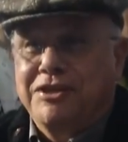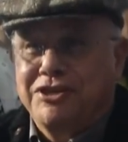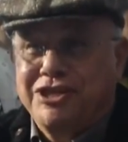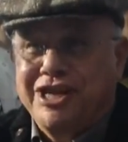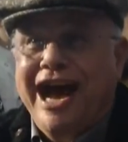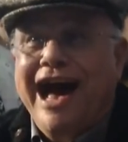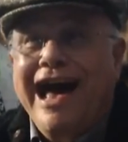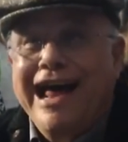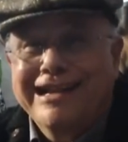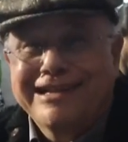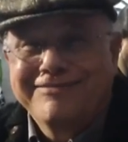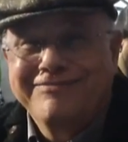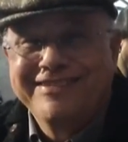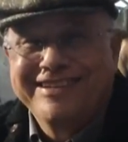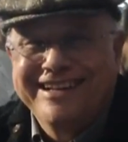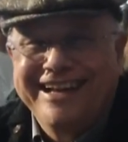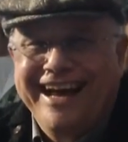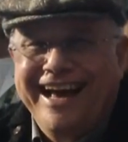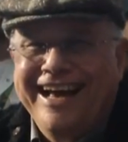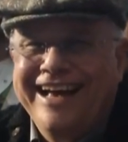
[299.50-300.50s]
shocked,
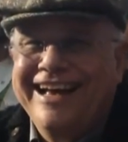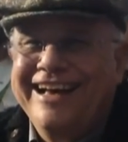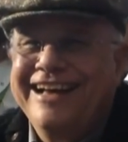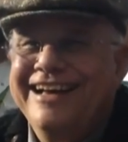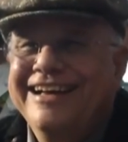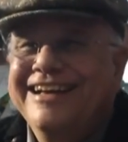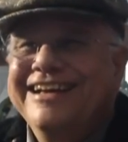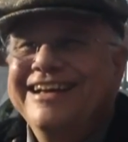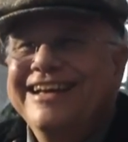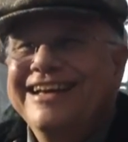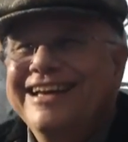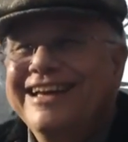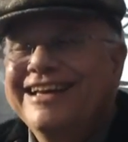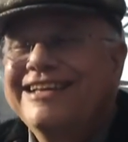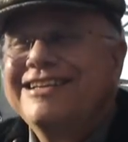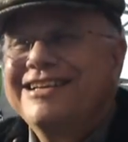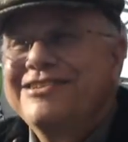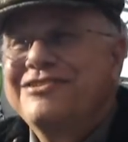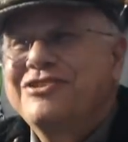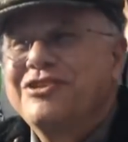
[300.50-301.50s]
but uh,
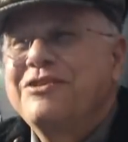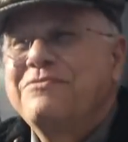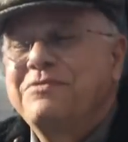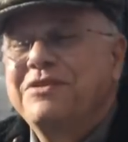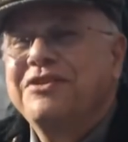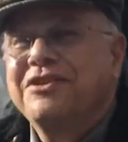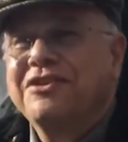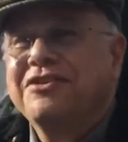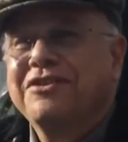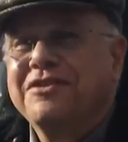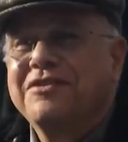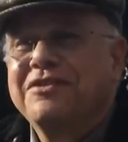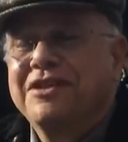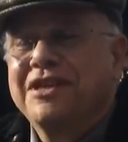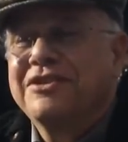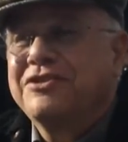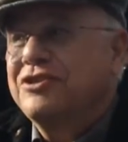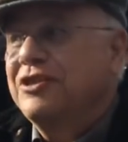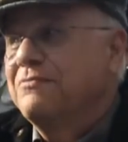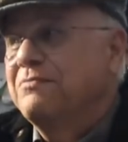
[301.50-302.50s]
it, it, should be a good,
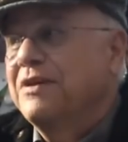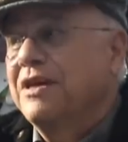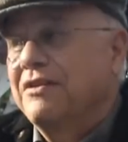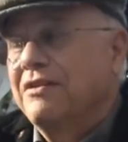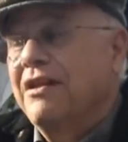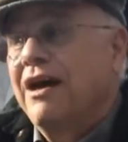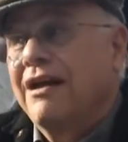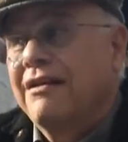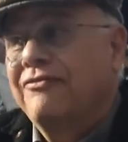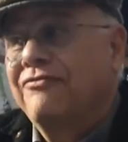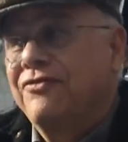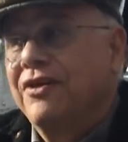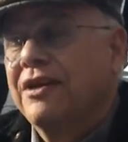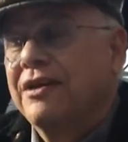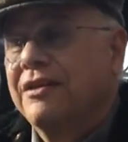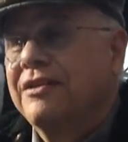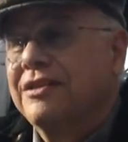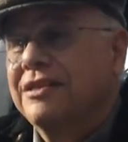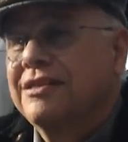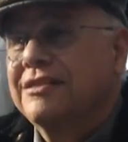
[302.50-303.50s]
it should be a lot of
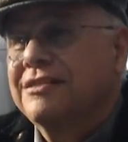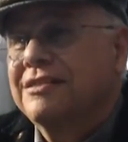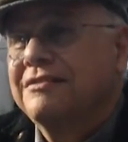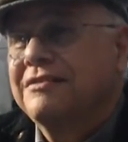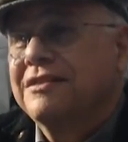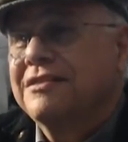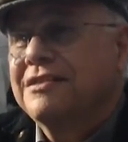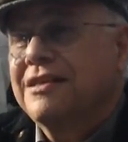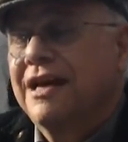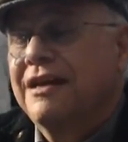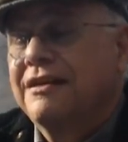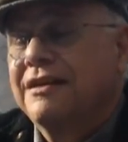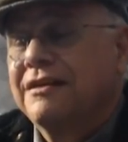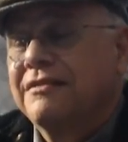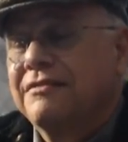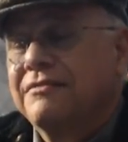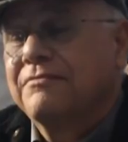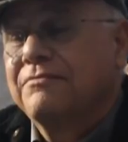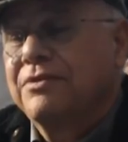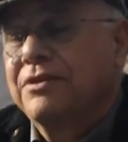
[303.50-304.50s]
fun. It, it's an exciting
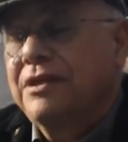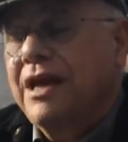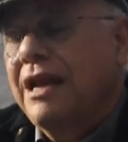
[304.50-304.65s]
book.